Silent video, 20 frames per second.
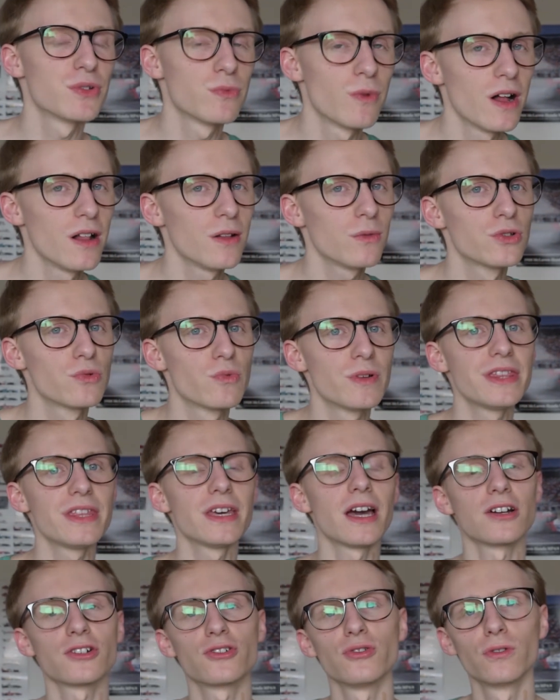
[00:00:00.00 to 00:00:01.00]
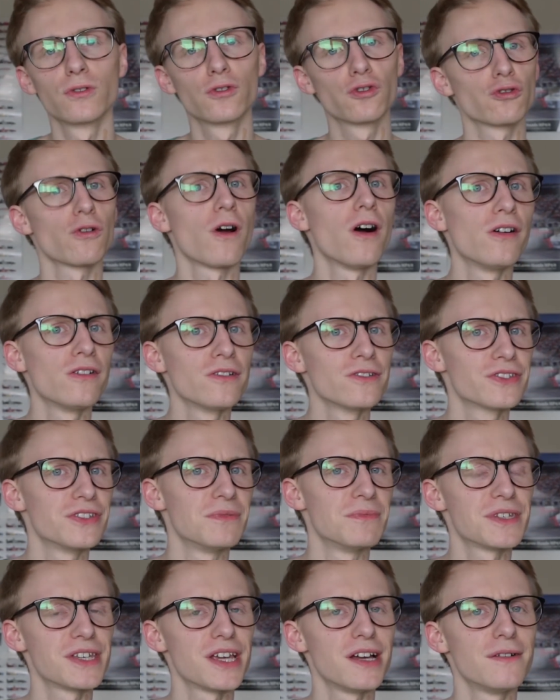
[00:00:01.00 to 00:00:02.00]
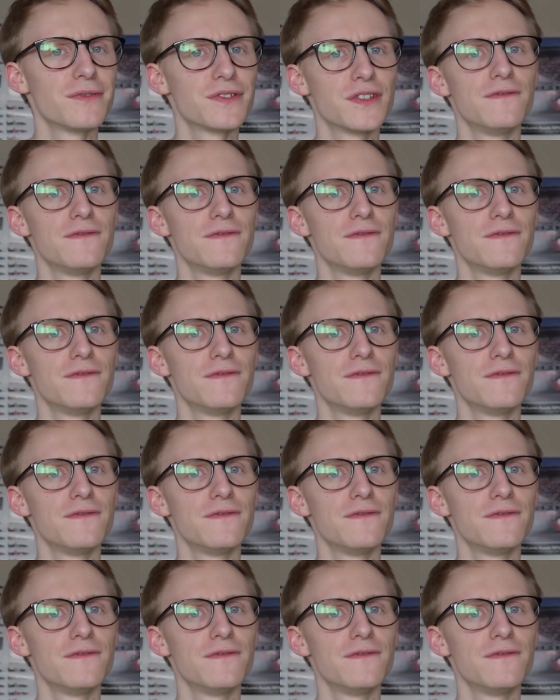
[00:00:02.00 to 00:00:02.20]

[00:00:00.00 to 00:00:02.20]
well was with the actual Krolls themselves,